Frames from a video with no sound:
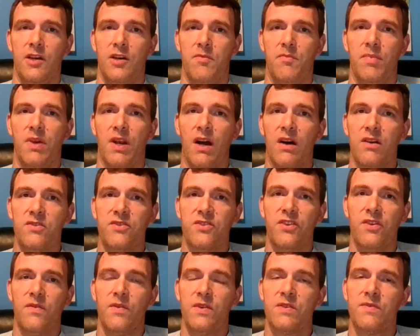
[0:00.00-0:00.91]
But
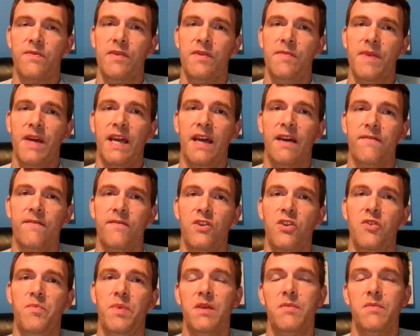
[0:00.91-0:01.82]
also, as we may have
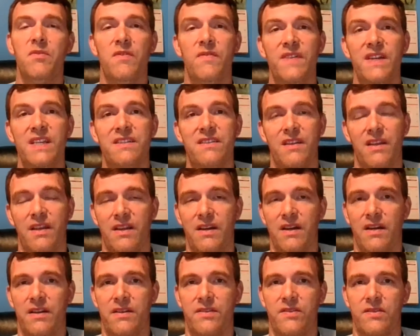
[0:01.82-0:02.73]
new people visiting
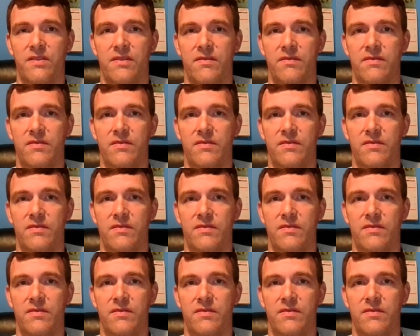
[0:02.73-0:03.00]
us.